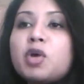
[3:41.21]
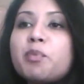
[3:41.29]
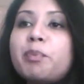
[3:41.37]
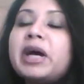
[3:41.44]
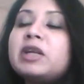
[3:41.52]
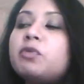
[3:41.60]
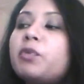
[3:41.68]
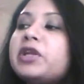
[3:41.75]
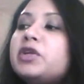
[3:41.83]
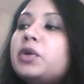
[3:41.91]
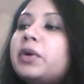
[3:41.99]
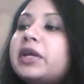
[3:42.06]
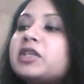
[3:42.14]
But when
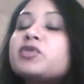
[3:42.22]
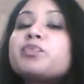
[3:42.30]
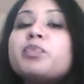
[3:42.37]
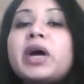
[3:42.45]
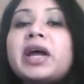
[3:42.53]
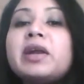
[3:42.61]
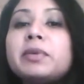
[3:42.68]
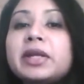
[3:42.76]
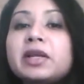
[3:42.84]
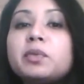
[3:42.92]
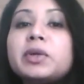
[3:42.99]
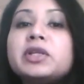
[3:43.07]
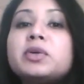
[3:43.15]
you're expiring,
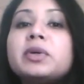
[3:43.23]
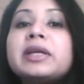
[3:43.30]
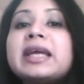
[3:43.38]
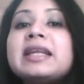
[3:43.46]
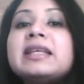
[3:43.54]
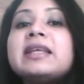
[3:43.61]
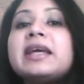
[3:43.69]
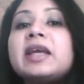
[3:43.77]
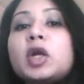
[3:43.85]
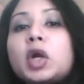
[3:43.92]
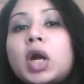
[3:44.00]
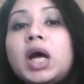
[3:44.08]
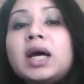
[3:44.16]
when you're getting the air
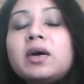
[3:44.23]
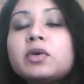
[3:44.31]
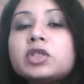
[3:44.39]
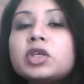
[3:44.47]
out,